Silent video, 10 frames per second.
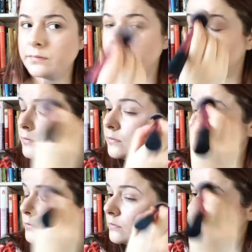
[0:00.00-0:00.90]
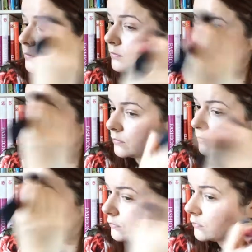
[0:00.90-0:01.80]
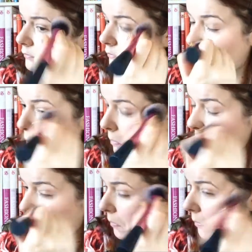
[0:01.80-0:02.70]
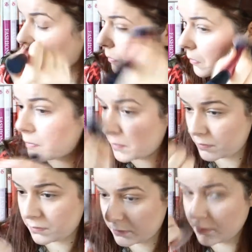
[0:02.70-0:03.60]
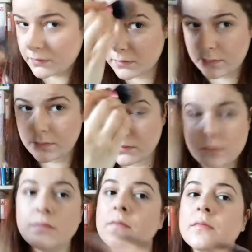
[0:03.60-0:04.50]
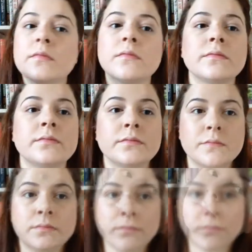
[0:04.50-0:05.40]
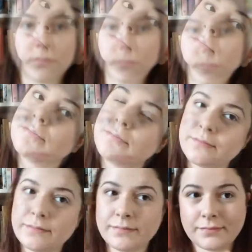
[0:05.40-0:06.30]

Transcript: I'm just going to pop that on the top of my cheekbones and under my brow and take it down the nose just a little tiny bit.